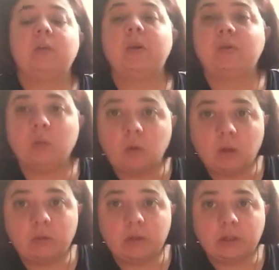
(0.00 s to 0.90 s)
But if you
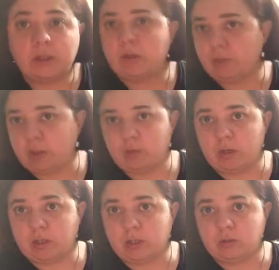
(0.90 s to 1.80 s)
want it written down, we can
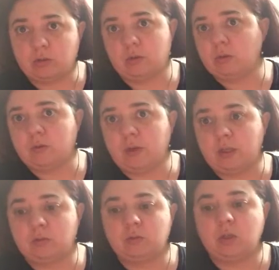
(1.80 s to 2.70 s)
write it down too. It's fine.